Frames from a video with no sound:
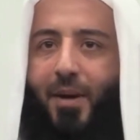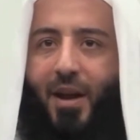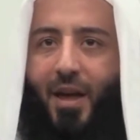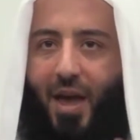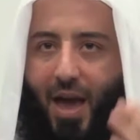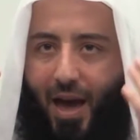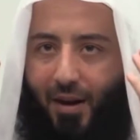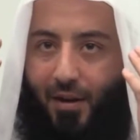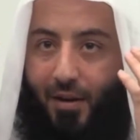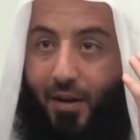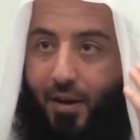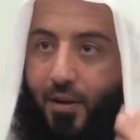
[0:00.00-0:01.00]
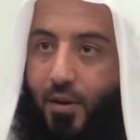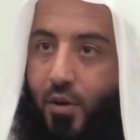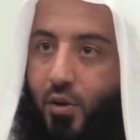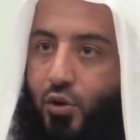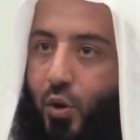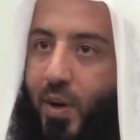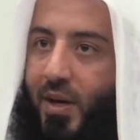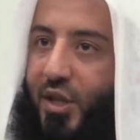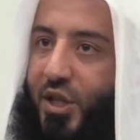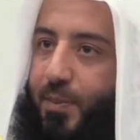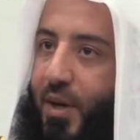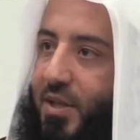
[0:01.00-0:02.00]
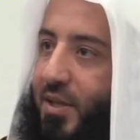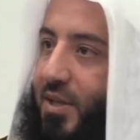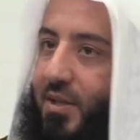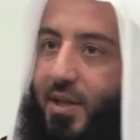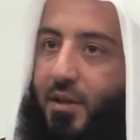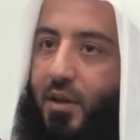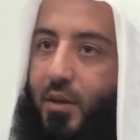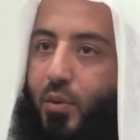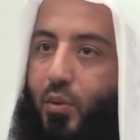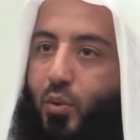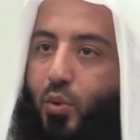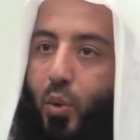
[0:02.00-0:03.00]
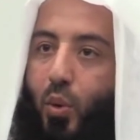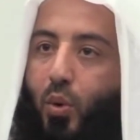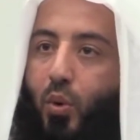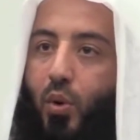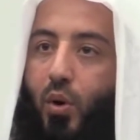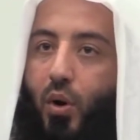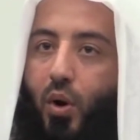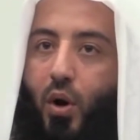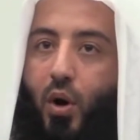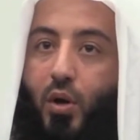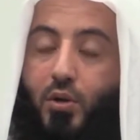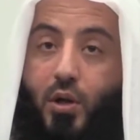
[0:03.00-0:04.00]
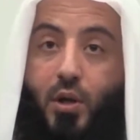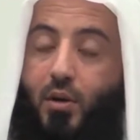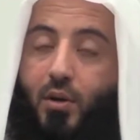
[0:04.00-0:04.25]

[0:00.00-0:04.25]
And so when this person said that, I was like,